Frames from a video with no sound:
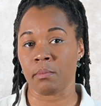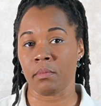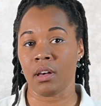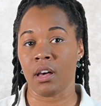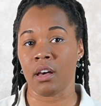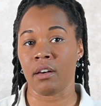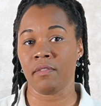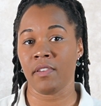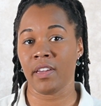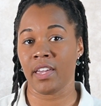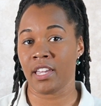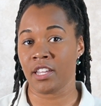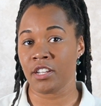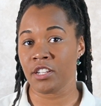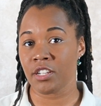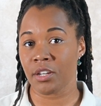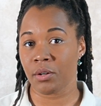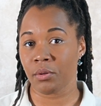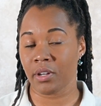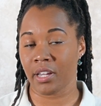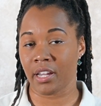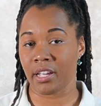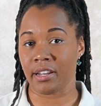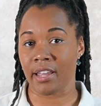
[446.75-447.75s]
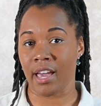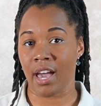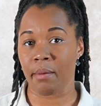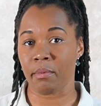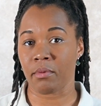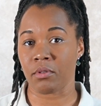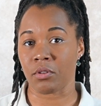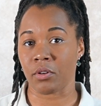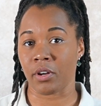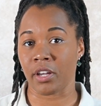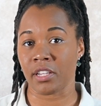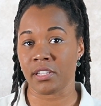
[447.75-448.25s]
of
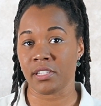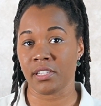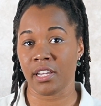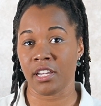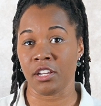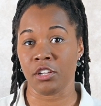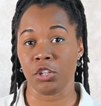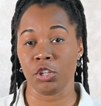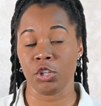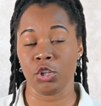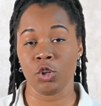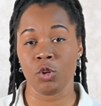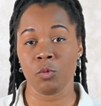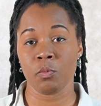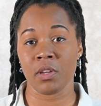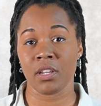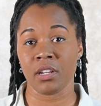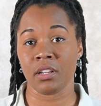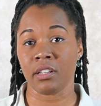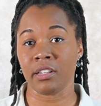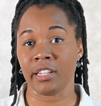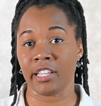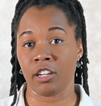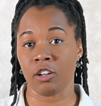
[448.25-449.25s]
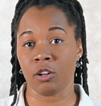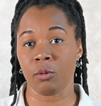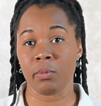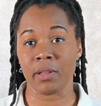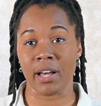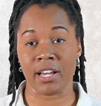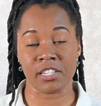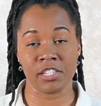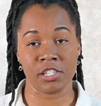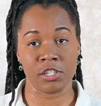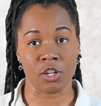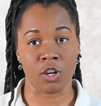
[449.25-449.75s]
endocannabinoids in human
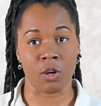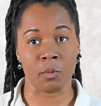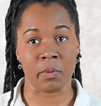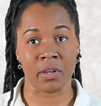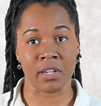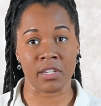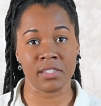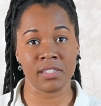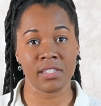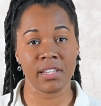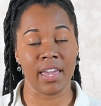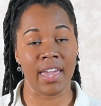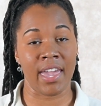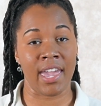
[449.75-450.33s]
glioblastomas